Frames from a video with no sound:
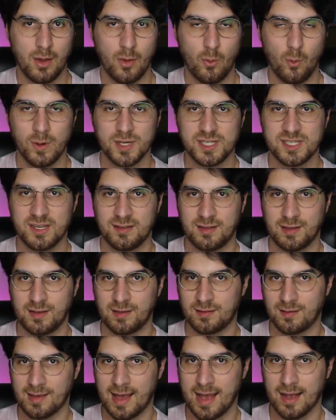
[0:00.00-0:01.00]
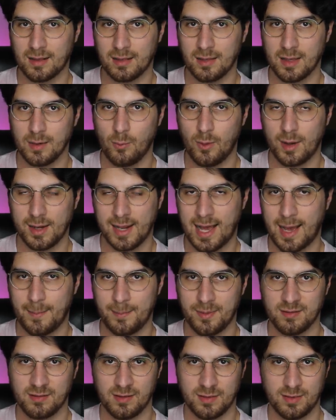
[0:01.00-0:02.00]
Which is exactly what
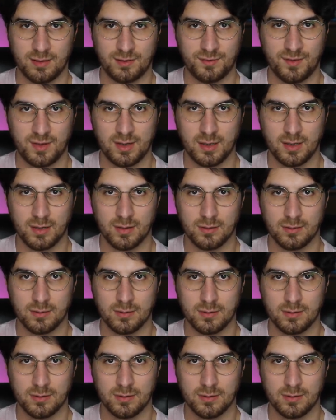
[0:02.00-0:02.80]
happens in this video.